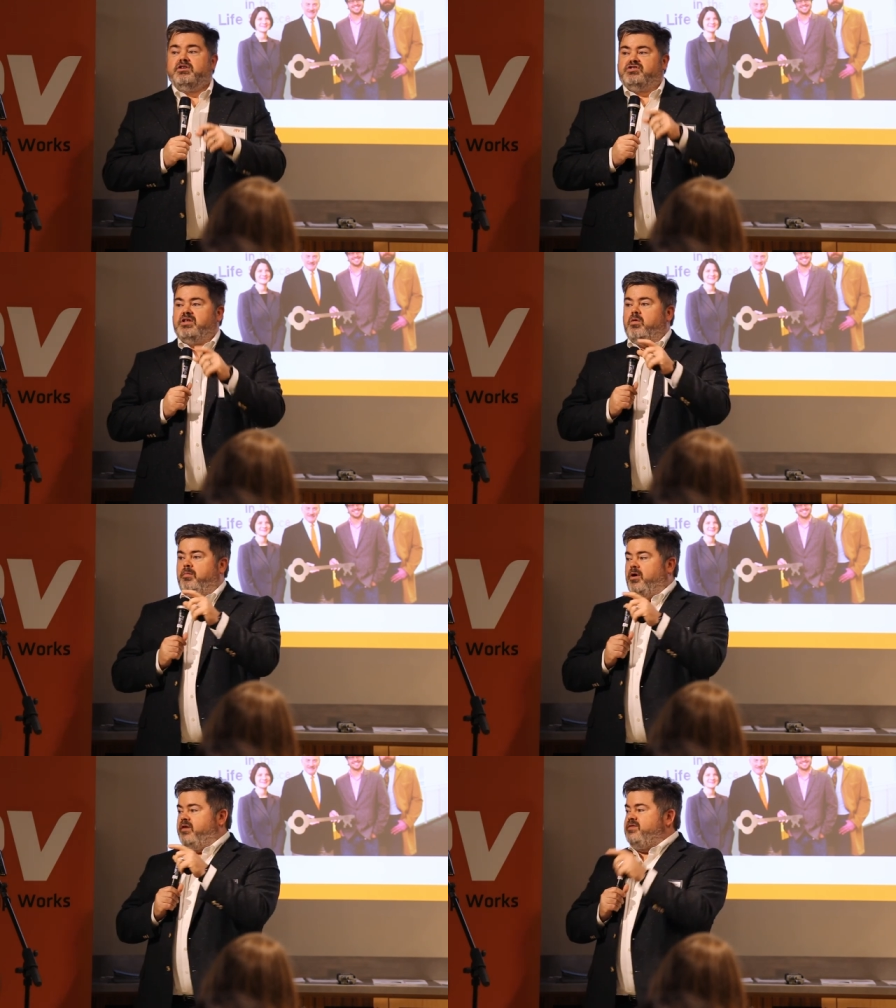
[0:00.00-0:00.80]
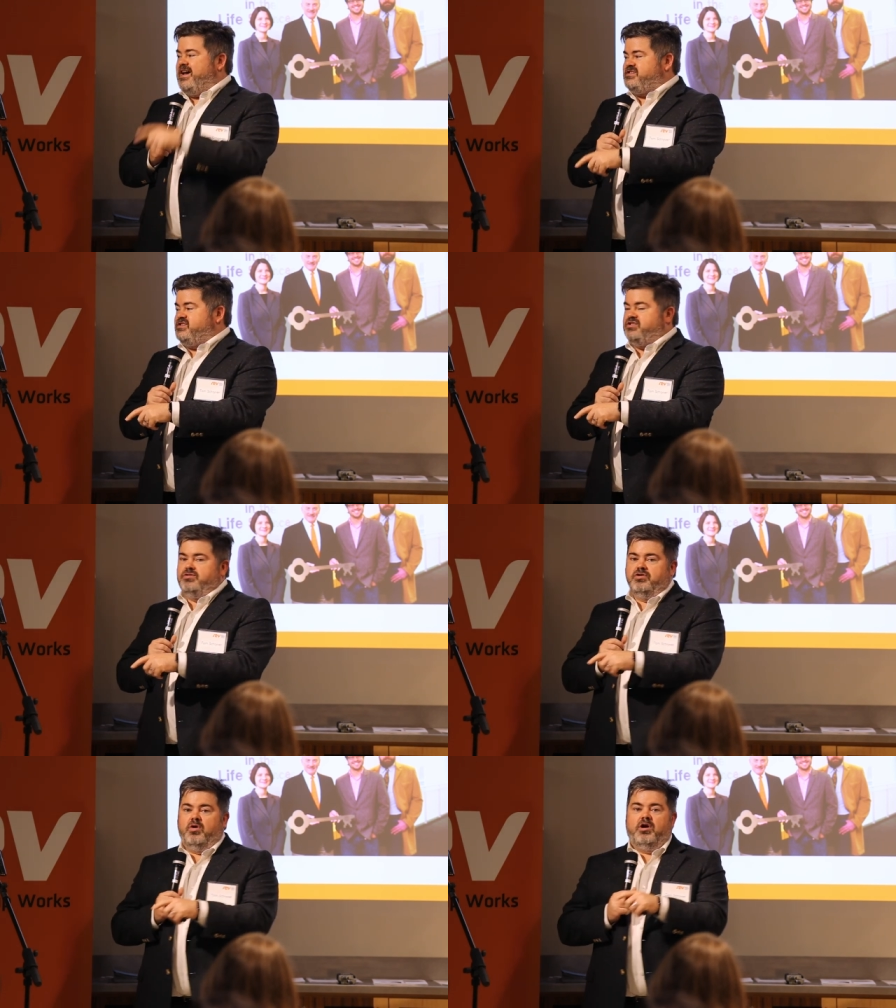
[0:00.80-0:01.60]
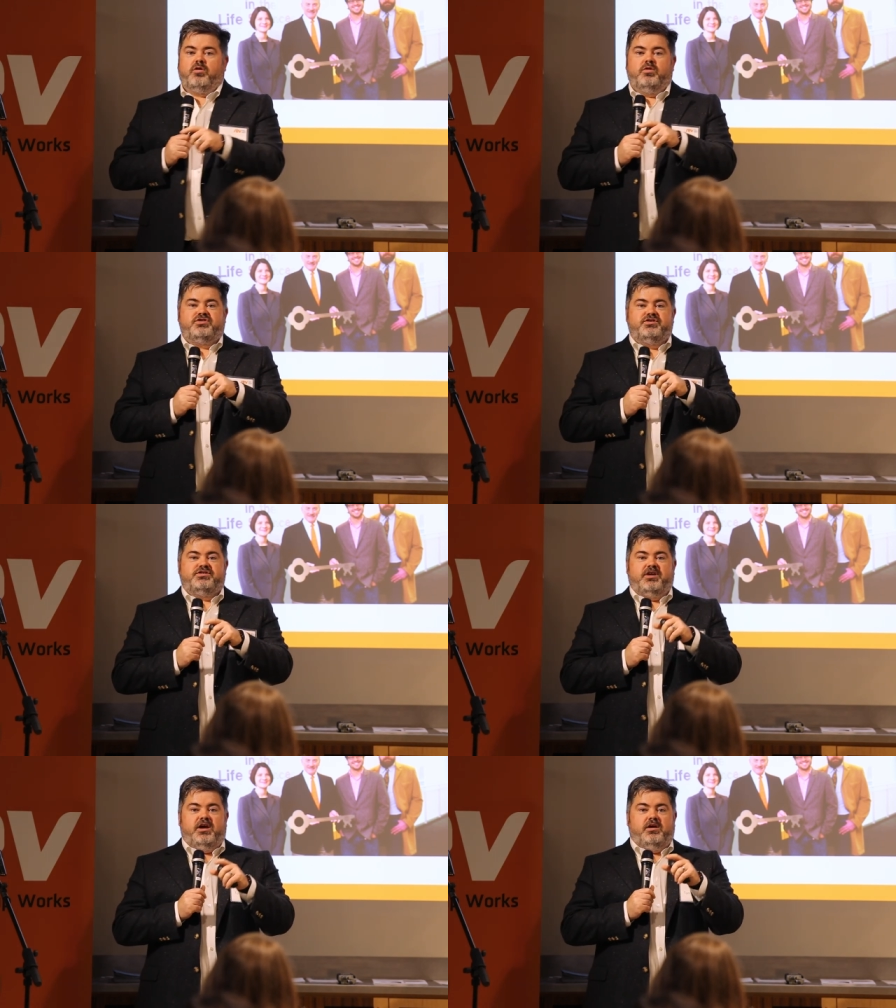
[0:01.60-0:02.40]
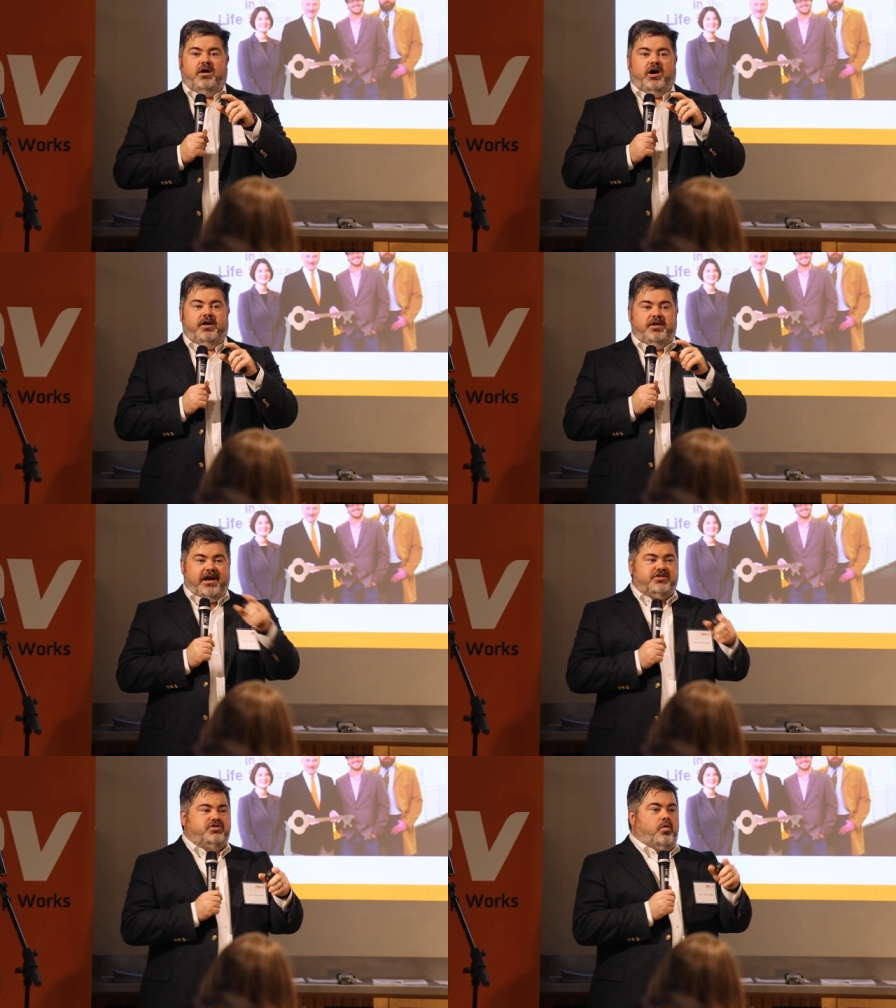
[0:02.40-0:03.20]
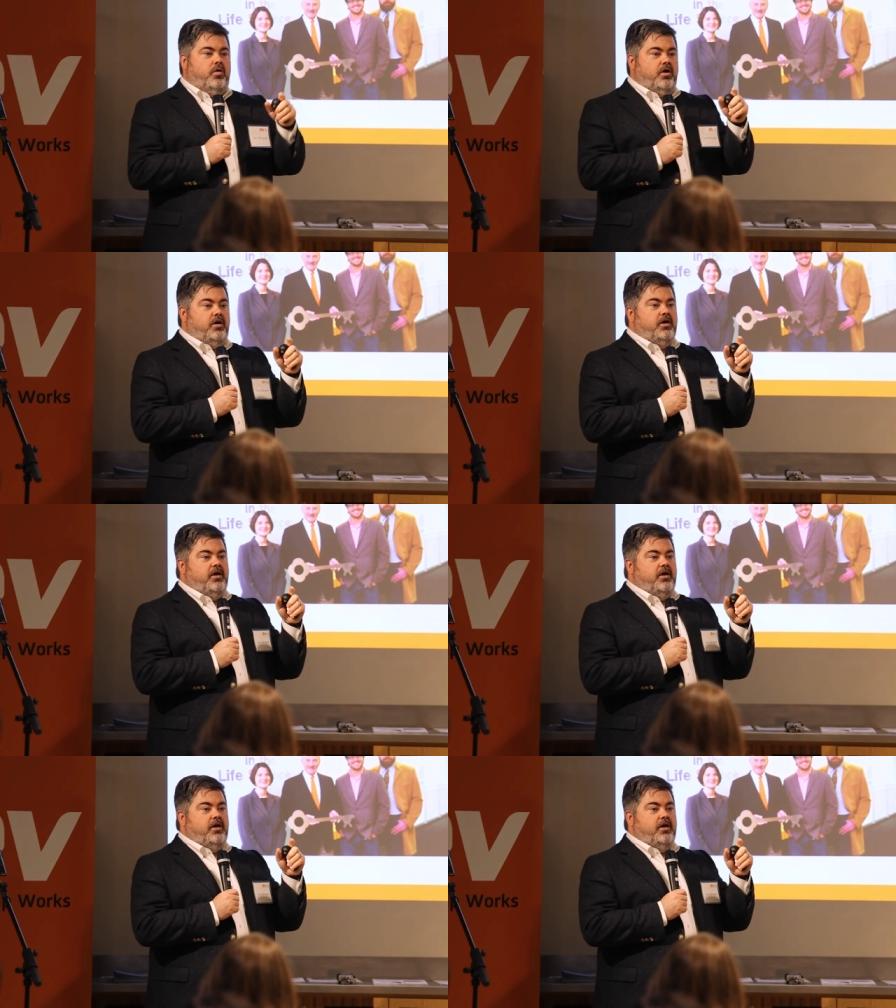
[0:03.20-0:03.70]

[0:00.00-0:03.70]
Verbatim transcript: So they were part of Nexus New York, which is a uh, NextCorps